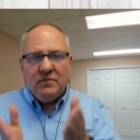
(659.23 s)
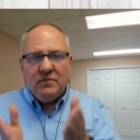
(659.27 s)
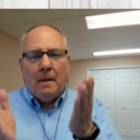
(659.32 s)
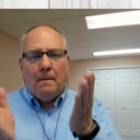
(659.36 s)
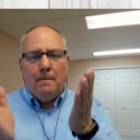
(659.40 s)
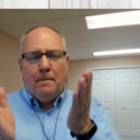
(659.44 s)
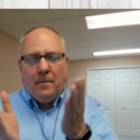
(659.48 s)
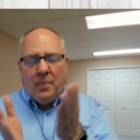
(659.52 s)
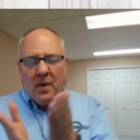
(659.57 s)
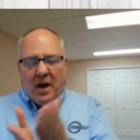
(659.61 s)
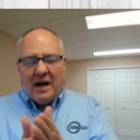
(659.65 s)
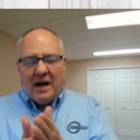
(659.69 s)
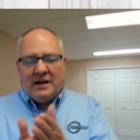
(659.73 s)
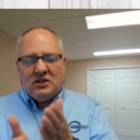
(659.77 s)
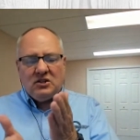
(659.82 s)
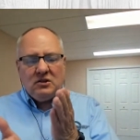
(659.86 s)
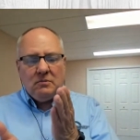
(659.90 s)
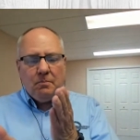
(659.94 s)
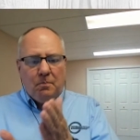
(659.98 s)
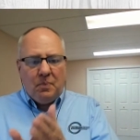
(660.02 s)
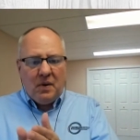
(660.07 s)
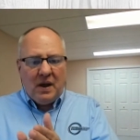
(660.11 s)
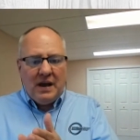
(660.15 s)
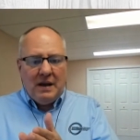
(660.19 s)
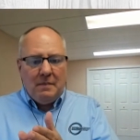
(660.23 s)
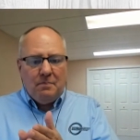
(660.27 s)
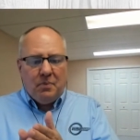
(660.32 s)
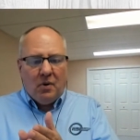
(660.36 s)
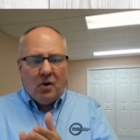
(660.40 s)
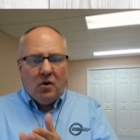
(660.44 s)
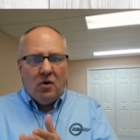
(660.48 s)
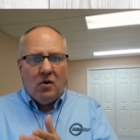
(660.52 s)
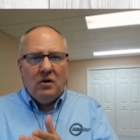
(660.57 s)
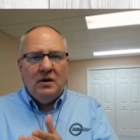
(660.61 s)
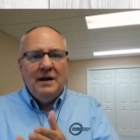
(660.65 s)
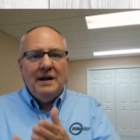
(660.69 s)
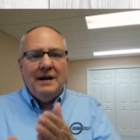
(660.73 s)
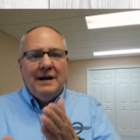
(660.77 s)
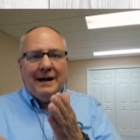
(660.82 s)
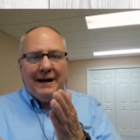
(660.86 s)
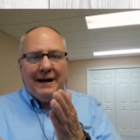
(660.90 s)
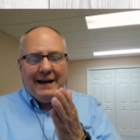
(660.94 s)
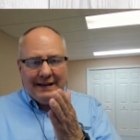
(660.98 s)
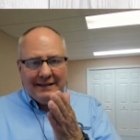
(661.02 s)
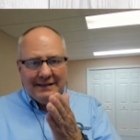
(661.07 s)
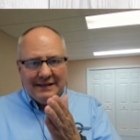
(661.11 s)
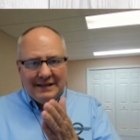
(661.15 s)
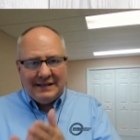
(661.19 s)
the best people
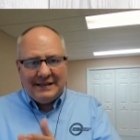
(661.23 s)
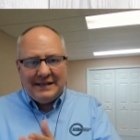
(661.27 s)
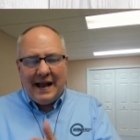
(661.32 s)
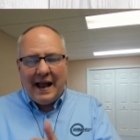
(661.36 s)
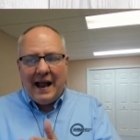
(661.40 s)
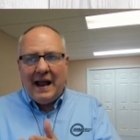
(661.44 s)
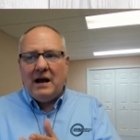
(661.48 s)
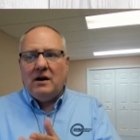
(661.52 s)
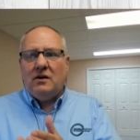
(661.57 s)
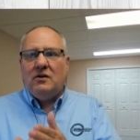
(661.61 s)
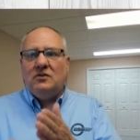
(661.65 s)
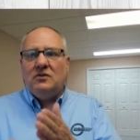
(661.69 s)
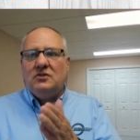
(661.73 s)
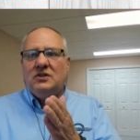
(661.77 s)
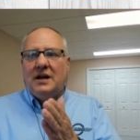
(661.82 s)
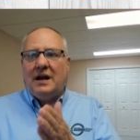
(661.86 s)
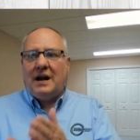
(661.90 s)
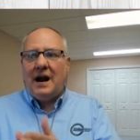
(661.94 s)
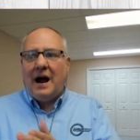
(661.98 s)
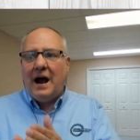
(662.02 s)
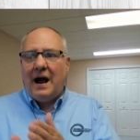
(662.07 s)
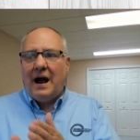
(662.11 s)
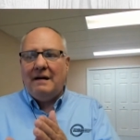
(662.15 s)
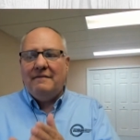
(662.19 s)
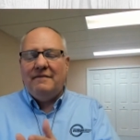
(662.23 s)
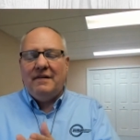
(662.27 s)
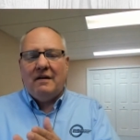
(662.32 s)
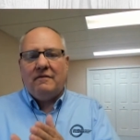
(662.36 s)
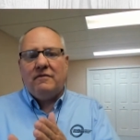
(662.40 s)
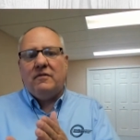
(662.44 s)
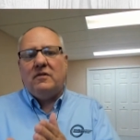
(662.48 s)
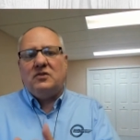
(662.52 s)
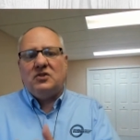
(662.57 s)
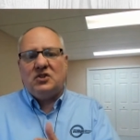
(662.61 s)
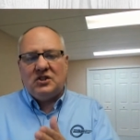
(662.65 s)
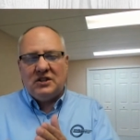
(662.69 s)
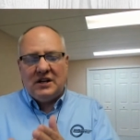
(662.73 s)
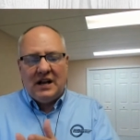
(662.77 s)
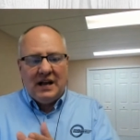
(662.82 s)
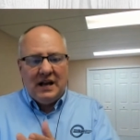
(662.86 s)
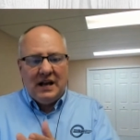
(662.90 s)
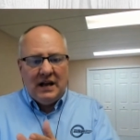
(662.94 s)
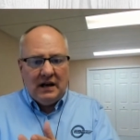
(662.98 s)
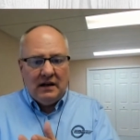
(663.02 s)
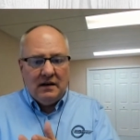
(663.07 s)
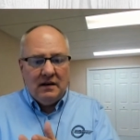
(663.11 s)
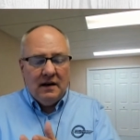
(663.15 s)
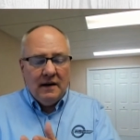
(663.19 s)
in sales that I've ever
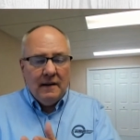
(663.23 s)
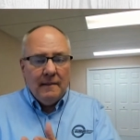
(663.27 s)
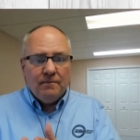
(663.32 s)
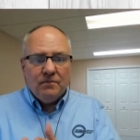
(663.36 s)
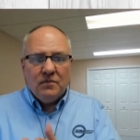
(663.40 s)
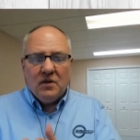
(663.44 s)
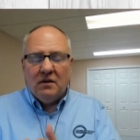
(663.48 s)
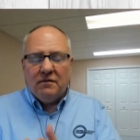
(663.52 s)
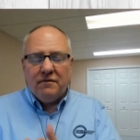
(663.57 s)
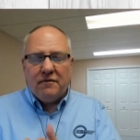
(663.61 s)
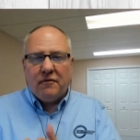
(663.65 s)
seen, the